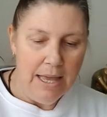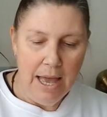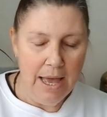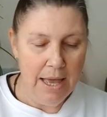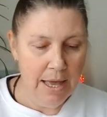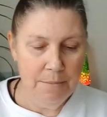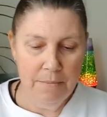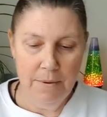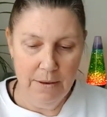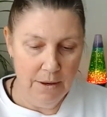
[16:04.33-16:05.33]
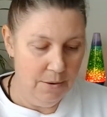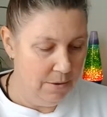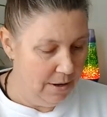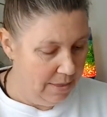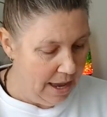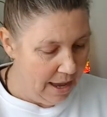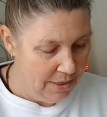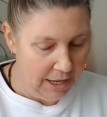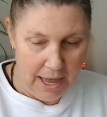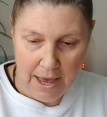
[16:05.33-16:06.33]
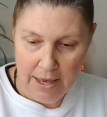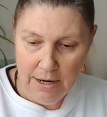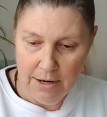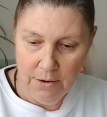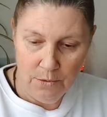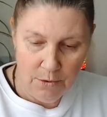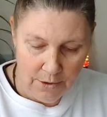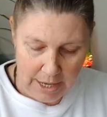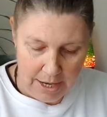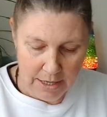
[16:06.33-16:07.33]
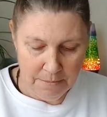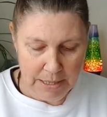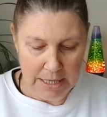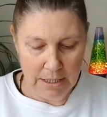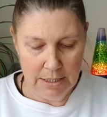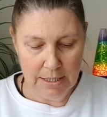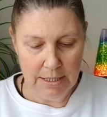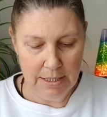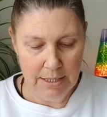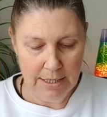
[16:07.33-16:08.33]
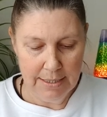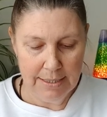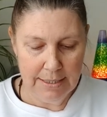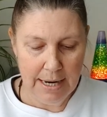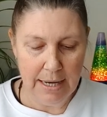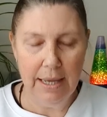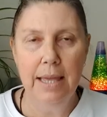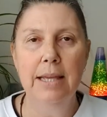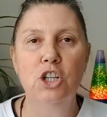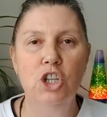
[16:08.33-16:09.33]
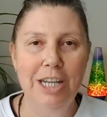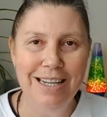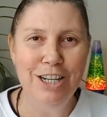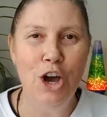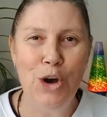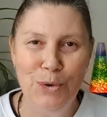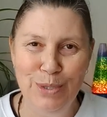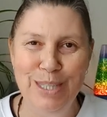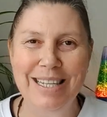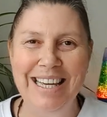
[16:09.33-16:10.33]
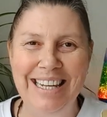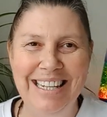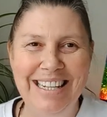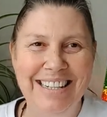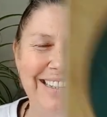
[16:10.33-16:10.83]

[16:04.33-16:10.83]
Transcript: Um, and the other card, I'll look at in a minute. Snake, shed old skin.